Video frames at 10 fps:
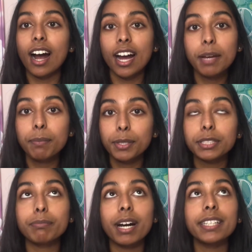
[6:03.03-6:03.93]
I
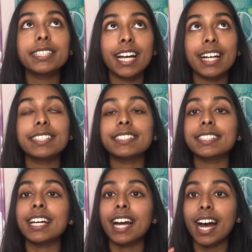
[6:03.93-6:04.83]
booked my
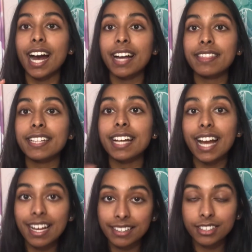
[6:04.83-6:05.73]
test at the
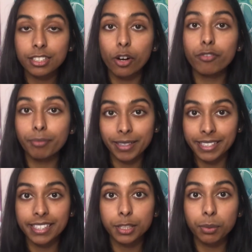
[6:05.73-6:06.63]
end of my
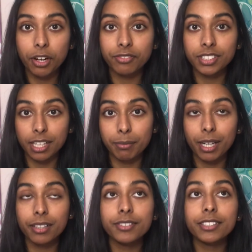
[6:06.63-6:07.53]
year 12
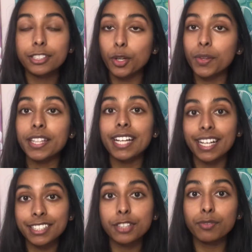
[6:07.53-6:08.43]
summer. So the
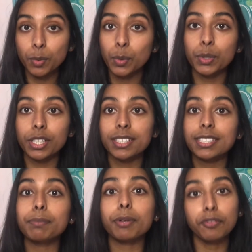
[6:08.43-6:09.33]
end of
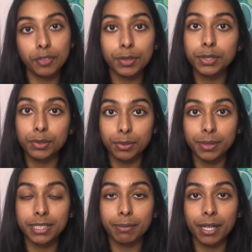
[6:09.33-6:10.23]
August, before school
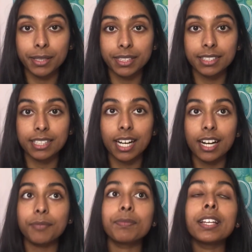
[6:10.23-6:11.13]
was about to
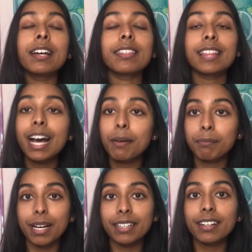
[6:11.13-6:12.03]
start. That
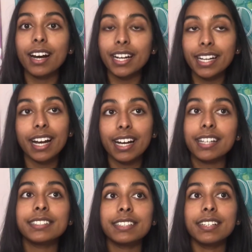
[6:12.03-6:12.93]
meant I
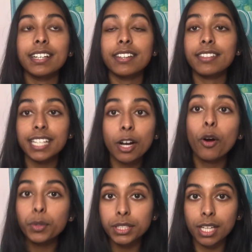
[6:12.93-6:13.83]
had the
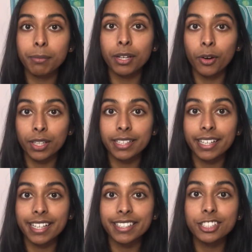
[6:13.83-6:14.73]
whole summer
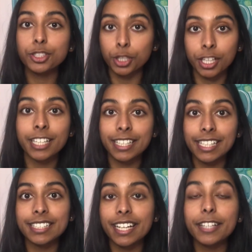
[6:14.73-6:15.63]
holidays, should I
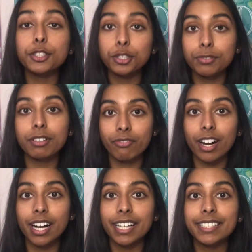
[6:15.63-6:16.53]
need it, to
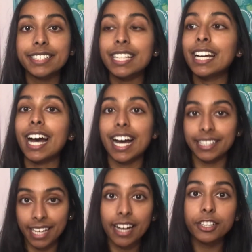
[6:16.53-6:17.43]
revise
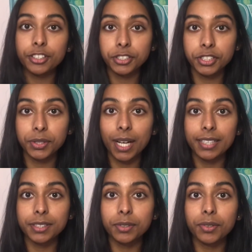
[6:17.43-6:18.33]
and get a good
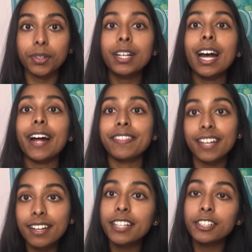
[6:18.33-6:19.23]
UCAT score. And
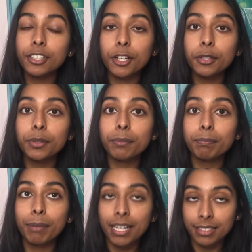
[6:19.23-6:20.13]
then I could go
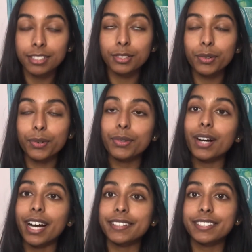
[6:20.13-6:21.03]
back to
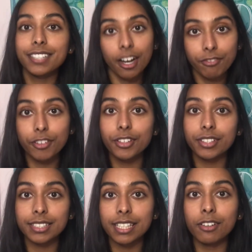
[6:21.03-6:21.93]
school and start
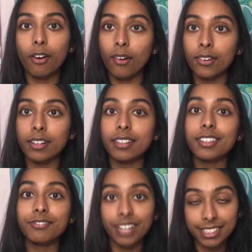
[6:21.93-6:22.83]
focusing on
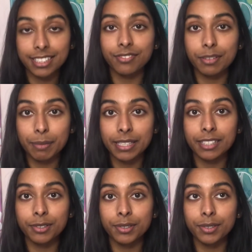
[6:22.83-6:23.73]
the rest of the
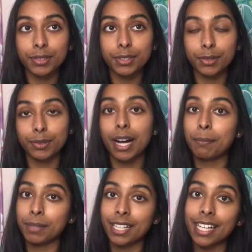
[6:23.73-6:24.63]
medical school
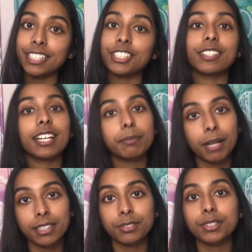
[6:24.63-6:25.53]
application, like
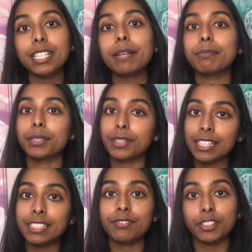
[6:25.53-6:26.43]
personal statement,
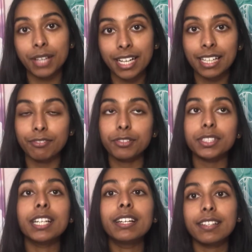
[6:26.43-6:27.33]
interview, A
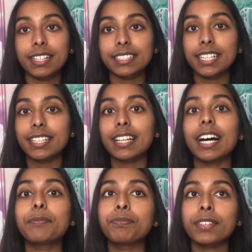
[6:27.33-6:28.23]
levels, things like
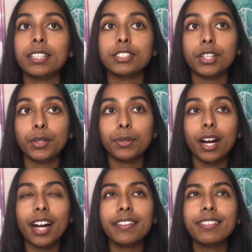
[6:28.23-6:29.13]
that. So
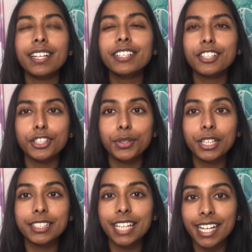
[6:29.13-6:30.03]
I think you
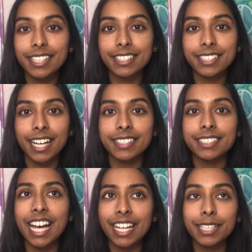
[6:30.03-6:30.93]
can take the
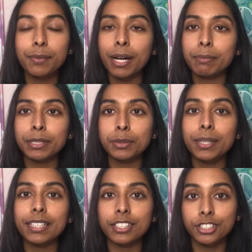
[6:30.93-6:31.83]
test anywhere
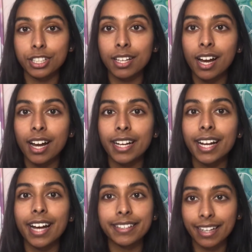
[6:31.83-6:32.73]
between
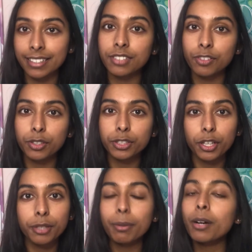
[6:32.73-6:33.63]
July and end of
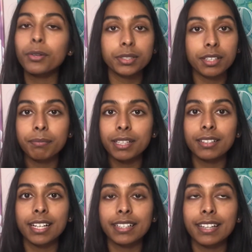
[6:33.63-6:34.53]
October or something
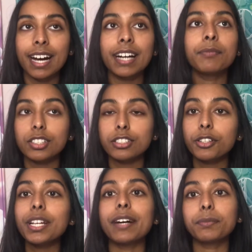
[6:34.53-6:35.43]
like that. So
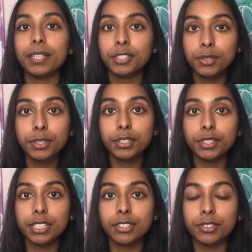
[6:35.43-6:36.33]
yeah, when you're
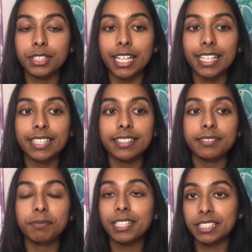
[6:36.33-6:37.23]
choosing your date,
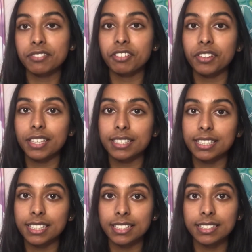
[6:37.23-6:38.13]
here's a few things
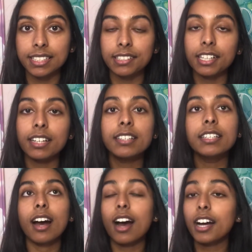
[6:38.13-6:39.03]
to consider.
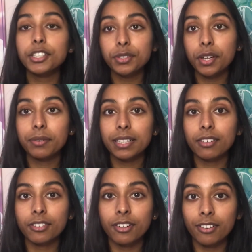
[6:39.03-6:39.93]
Are you going
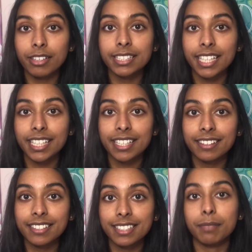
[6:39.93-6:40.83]
on holiday
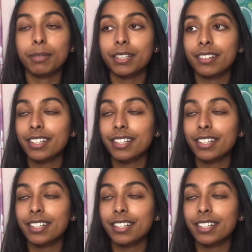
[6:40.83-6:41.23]
in the summer?